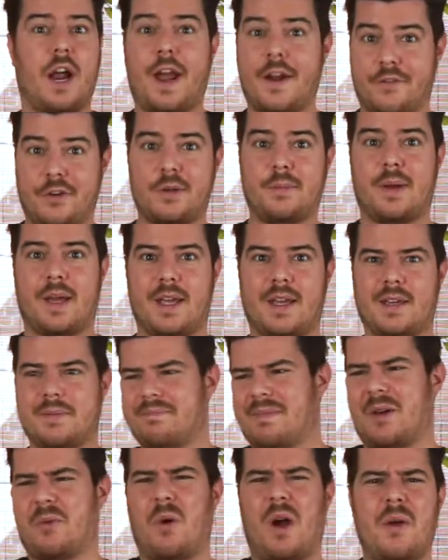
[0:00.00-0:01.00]
every bake,
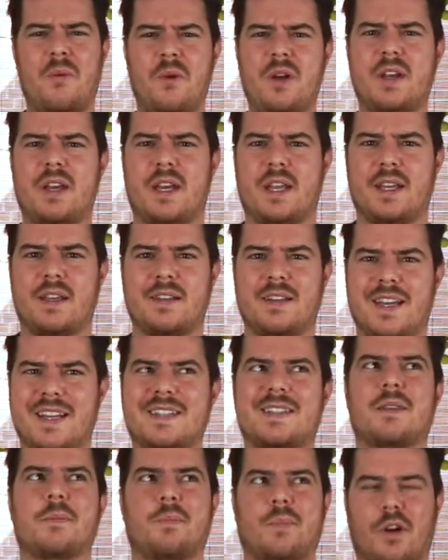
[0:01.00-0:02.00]
and why wouldn't he? It's
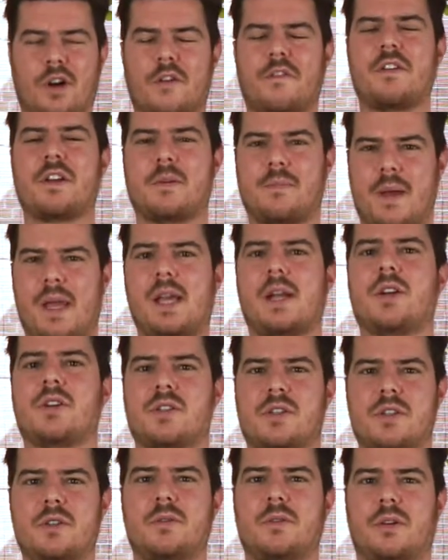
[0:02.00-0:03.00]
the perfect baker's
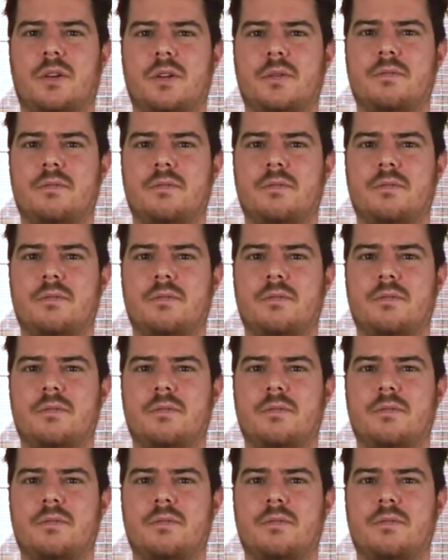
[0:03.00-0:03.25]
tool.